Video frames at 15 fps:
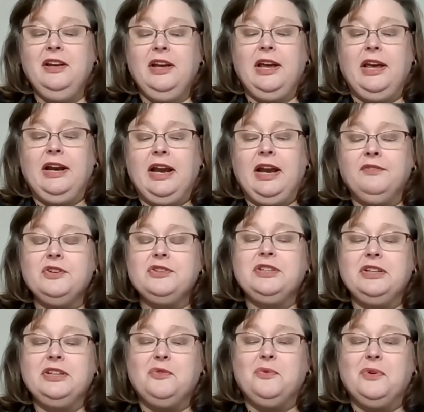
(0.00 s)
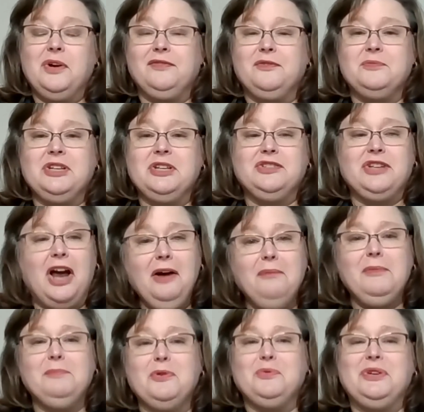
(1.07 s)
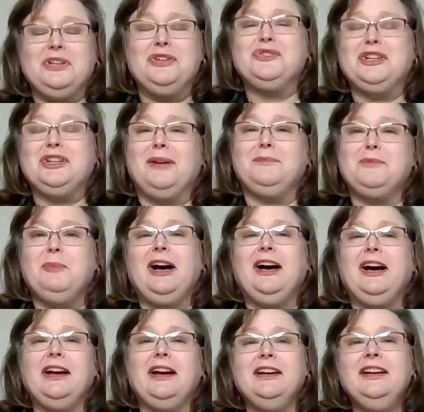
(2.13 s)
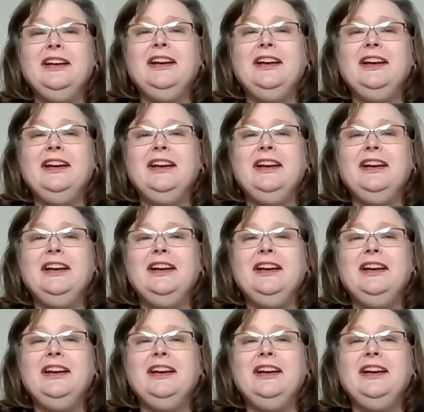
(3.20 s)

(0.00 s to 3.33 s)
and every single one of them says, I remember when you stopped by.